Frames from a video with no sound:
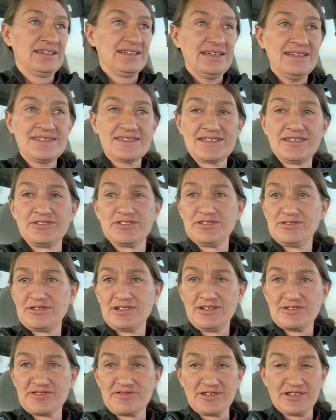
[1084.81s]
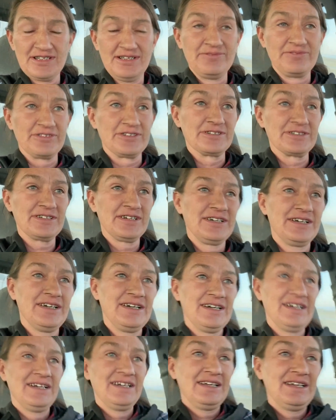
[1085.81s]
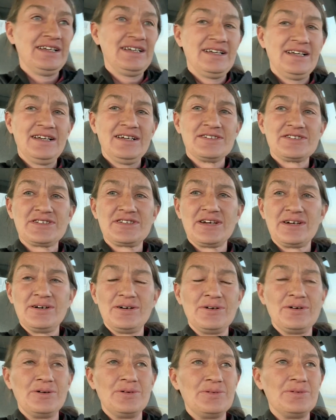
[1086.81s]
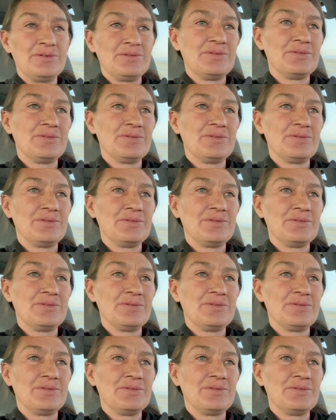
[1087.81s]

that's still too close for comfort. So